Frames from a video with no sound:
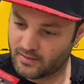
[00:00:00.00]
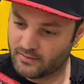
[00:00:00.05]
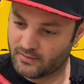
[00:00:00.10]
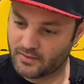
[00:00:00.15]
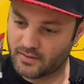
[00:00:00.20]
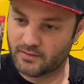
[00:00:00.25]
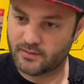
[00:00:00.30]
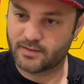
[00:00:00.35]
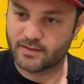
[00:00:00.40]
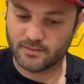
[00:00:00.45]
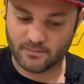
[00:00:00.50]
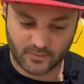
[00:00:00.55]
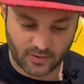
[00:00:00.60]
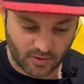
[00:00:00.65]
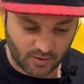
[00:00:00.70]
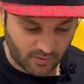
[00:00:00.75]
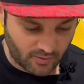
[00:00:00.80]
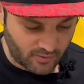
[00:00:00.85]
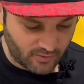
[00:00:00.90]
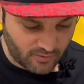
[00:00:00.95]
with some
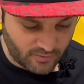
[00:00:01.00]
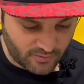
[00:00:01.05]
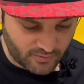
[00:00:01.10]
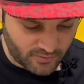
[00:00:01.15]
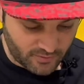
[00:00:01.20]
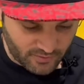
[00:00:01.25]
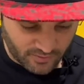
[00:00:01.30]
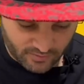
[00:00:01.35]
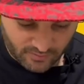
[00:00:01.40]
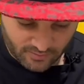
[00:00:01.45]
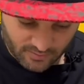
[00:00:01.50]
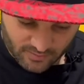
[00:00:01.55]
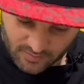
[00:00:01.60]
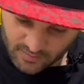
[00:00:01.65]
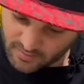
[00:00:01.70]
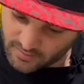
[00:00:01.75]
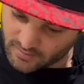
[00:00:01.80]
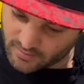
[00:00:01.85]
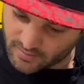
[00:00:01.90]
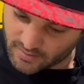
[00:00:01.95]
codes.
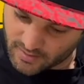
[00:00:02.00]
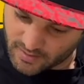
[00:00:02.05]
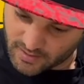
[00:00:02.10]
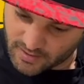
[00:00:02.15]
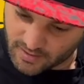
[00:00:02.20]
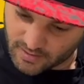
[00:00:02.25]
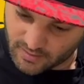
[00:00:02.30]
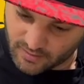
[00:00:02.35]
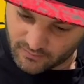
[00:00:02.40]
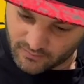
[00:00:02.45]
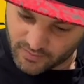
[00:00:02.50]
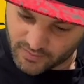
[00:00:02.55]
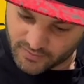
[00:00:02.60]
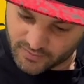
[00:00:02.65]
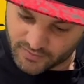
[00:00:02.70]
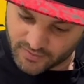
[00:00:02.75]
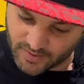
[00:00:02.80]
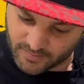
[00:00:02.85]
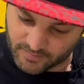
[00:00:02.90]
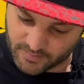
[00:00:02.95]
Everything's in
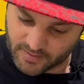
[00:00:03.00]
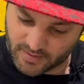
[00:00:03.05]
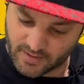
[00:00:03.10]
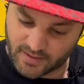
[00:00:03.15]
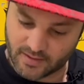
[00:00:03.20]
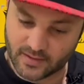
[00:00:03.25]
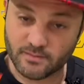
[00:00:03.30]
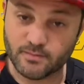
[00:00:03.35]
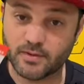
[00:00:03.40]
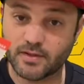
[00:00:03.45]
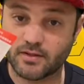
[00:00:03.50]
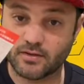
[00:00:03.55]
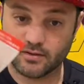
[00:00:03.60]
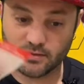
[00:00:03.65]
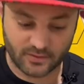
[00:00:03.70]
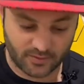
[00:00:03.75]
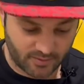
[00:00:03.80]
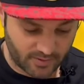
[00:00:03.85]
Japanese because